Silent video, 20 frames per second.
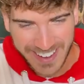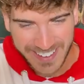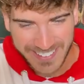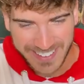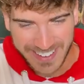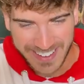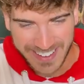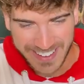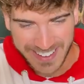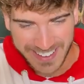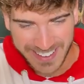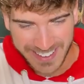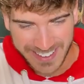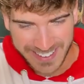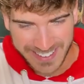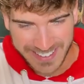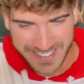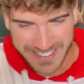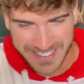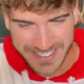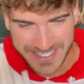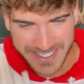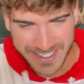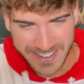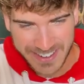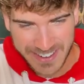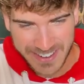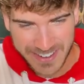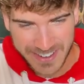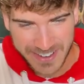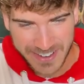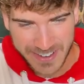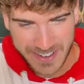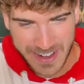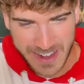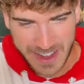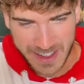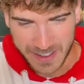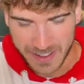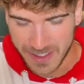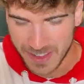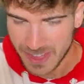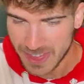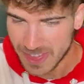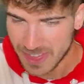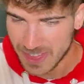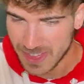Okay, let's check on her health.